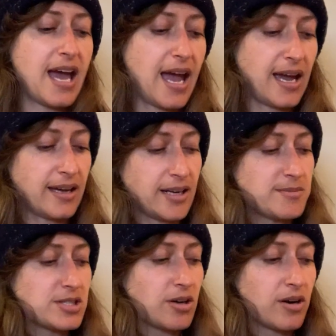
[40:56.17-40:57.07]
And
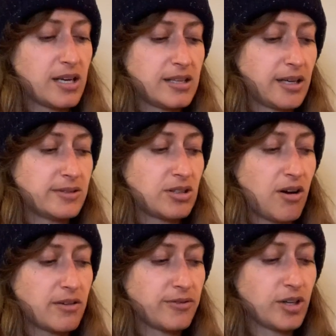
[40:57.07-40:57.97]
I'm sorry that I was
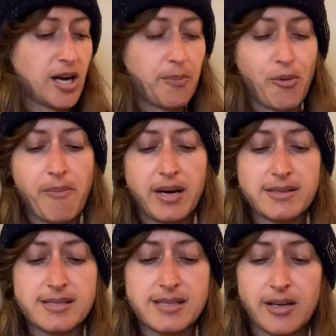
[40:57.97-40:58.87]
gone for a couple
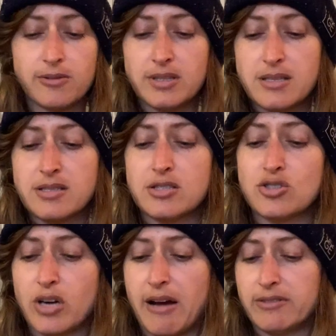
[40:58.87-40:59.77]
months. I was
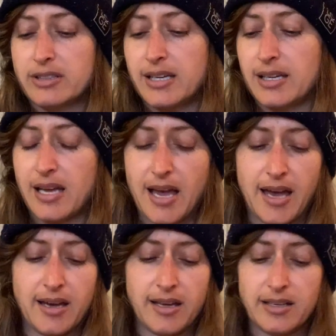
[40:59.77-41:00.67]
traveling
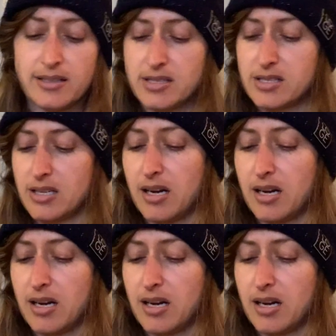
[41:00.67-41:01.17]
and...